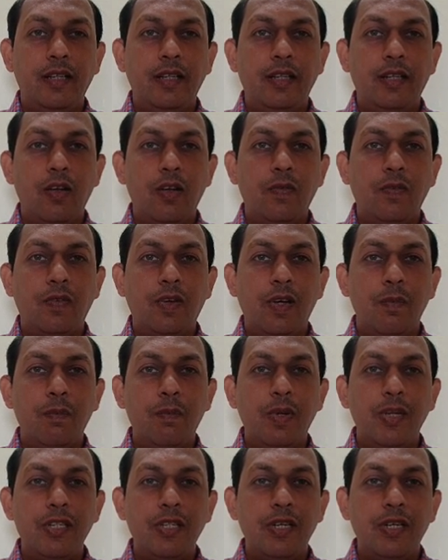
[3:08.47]
of
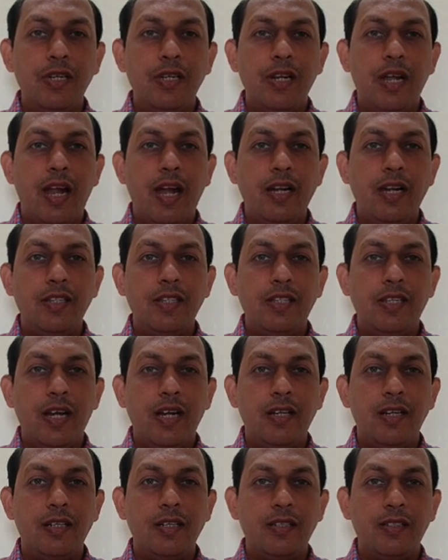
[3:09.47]
combustion at
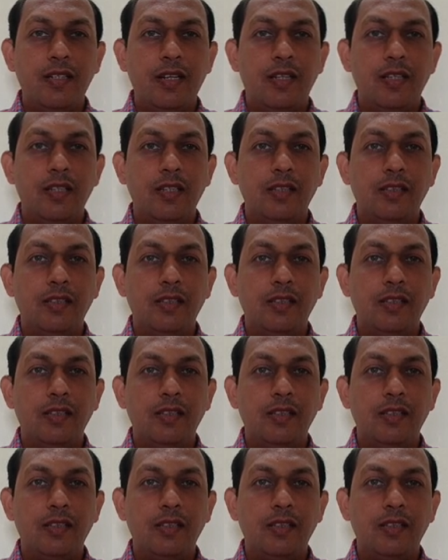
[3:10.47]
standard state.